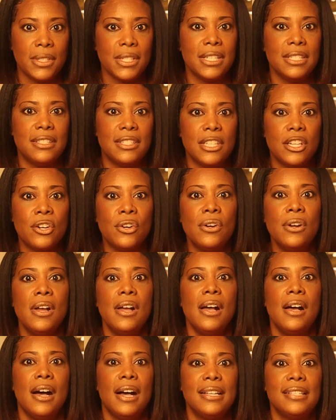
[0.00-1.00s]
Consider
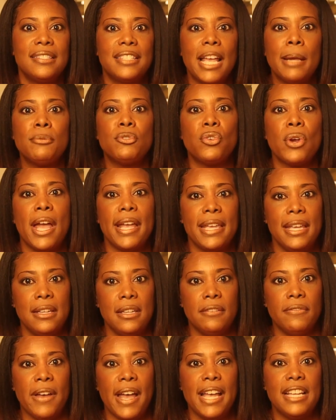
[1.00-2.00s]
a step tracking
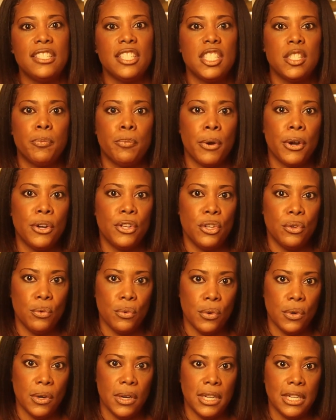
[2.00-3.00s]
device to spur you
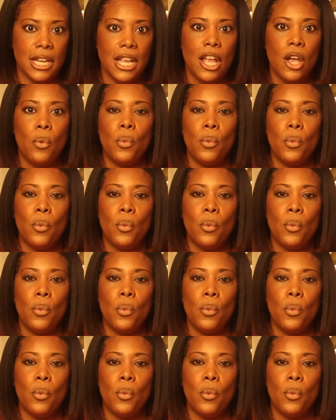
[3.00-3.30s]
on.